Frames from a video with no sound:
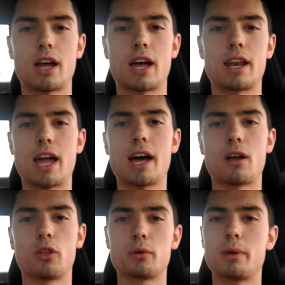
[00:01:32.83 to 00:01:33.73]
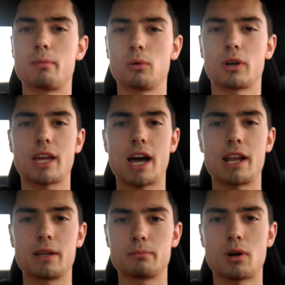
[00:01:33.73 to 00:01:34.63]
and I had other people look at
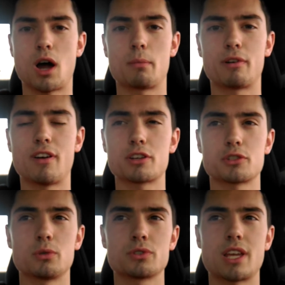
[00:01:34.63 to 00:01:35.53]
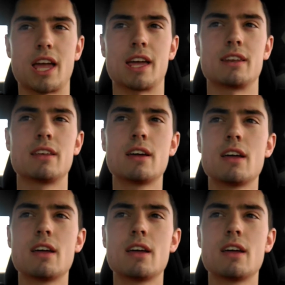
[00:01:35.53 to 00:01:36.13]
it, professionals, and